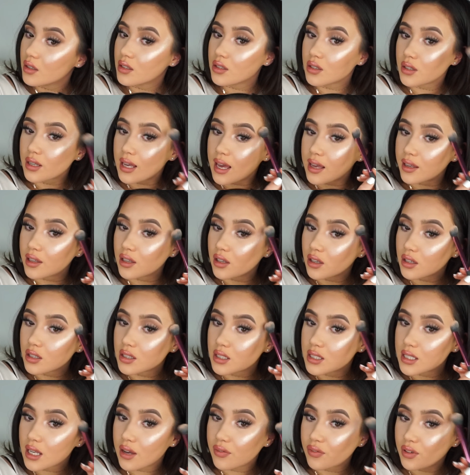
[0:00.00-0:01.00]
So yeah, you
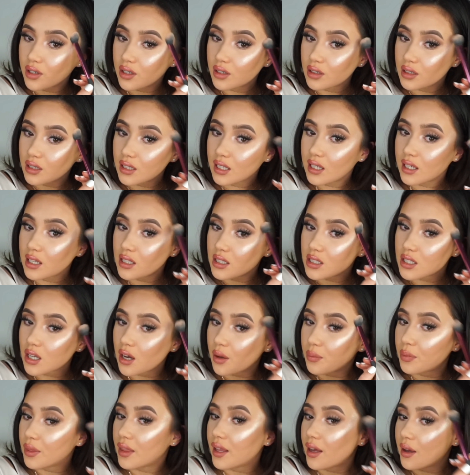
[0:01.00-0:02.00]
could definitely
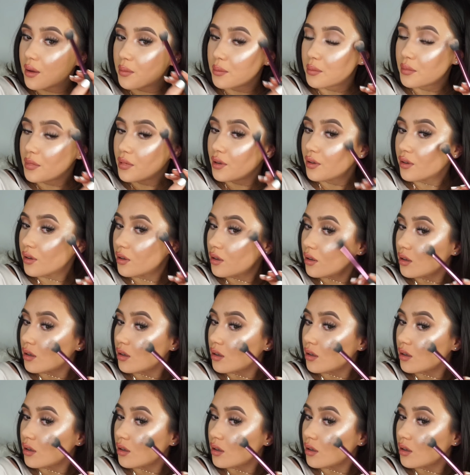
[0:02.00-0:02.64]
top them.